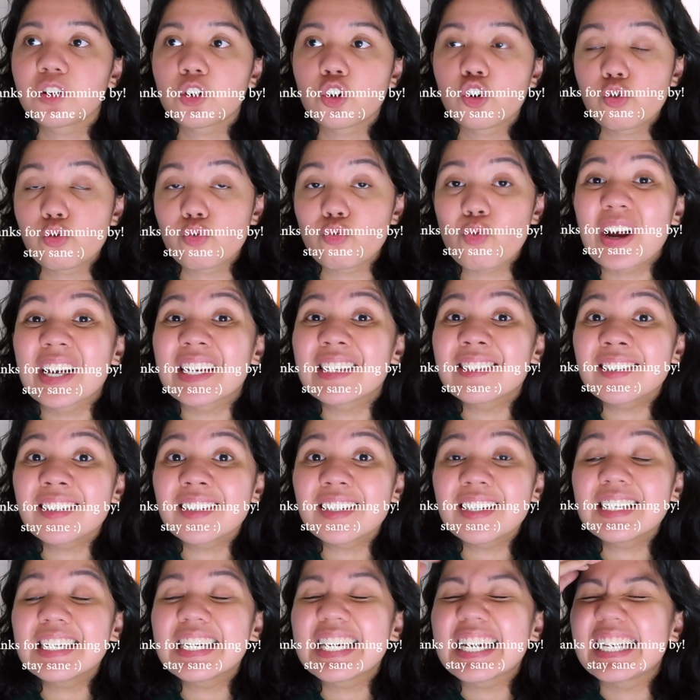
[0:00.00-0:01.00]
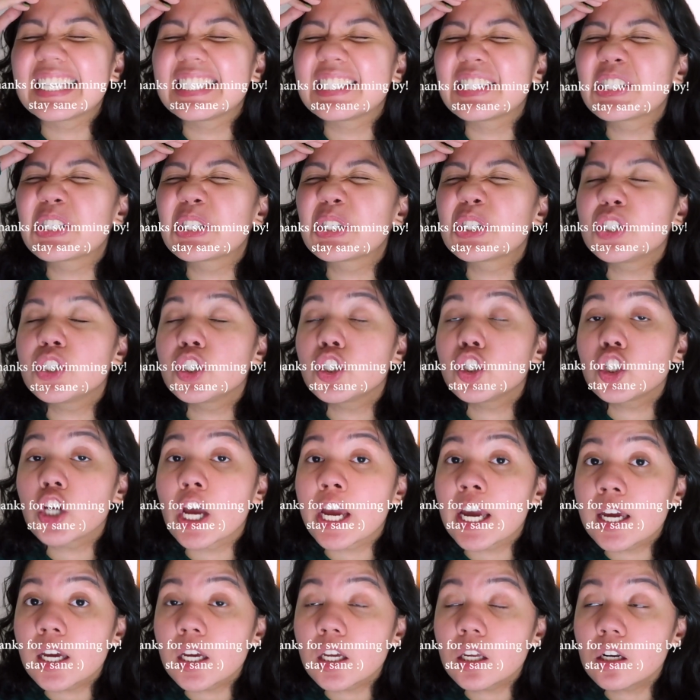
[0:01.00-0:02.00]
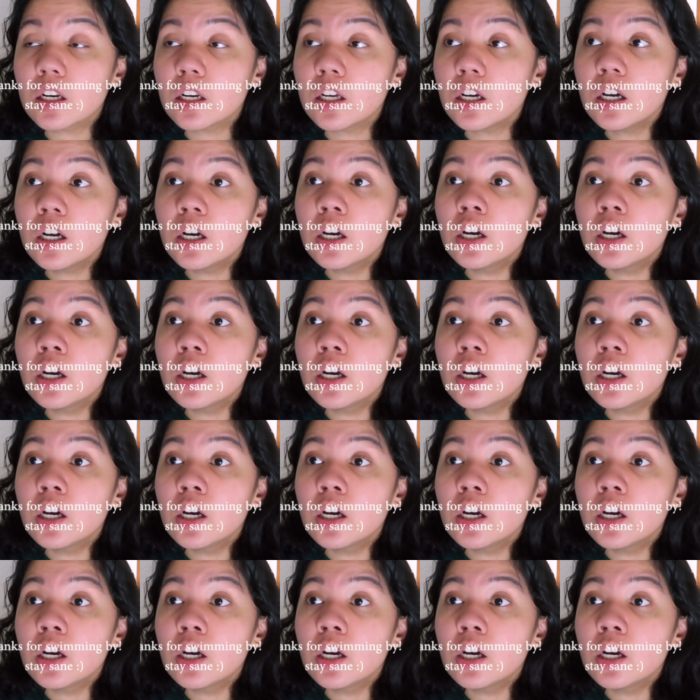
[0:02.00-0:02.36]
crazy, insane.